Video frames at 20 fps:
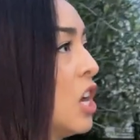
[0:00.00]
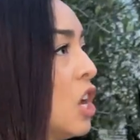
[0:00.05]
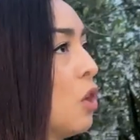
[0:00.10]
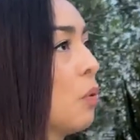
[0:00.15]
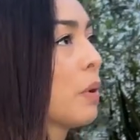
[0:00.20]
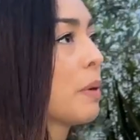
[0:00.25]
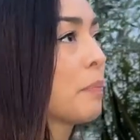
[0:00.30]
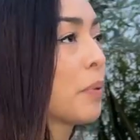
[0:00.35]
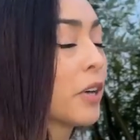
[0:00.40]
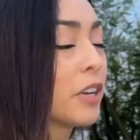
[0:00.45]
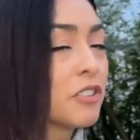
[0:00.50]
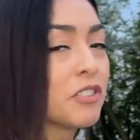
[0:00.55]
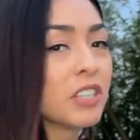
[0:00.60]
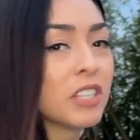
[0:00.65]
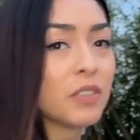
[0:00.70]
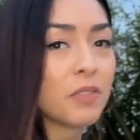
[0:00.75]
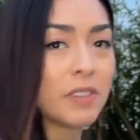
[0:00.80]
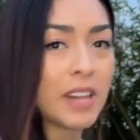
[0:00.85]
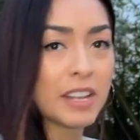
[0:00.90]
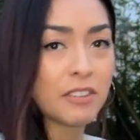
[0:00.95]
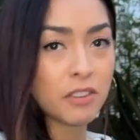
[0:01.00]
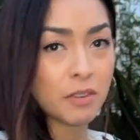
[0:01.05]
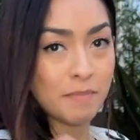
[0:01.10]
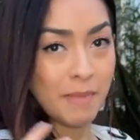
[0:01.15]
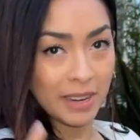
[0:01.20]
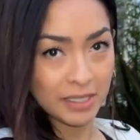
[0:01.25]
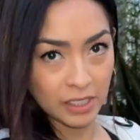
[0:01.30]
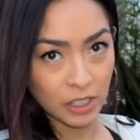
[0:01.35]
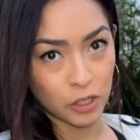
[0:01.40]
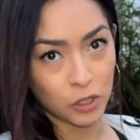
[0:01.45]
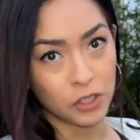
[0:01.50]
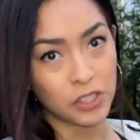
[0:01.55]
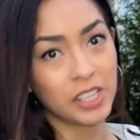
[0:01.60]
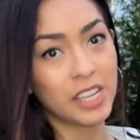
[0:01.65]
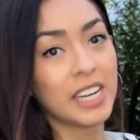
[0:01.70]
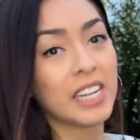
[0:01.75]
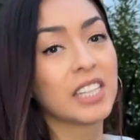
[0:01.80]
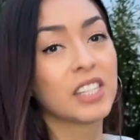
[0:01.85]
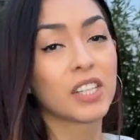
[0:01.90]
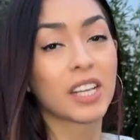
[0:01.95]
We purchased flights from Mexico
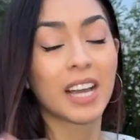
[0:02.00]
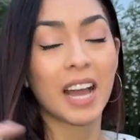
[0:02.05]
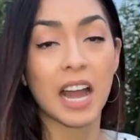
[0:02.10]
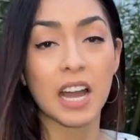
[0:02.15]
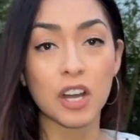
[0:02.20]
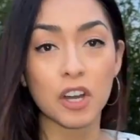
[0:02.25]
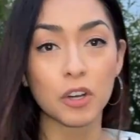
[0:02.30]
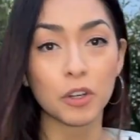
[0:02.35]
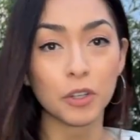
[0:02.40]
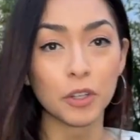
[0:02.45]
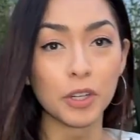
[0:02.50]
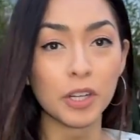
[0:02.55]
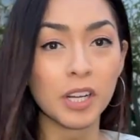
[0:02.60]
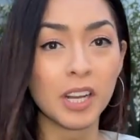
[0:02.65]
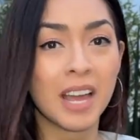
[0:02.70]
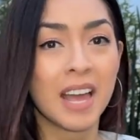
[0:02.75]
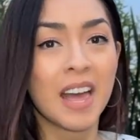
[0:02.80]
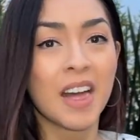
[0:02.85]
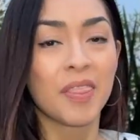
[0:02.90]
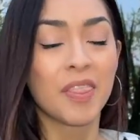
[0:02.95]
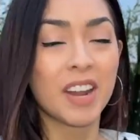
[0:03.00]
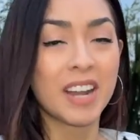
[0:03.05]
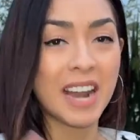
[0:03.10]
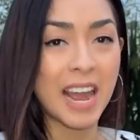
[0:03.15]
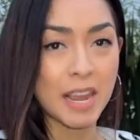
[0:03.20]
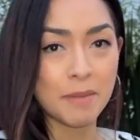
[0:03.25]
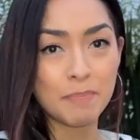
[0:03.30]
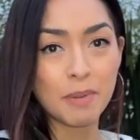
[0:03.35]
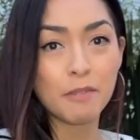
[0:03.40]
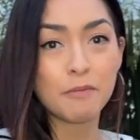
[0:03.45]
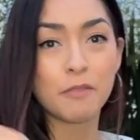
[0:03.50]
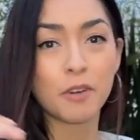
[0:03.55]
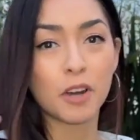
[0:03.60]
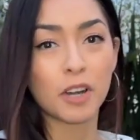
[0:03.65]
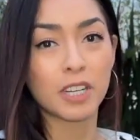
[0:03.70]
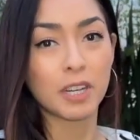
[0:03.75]
City to Cancun the night before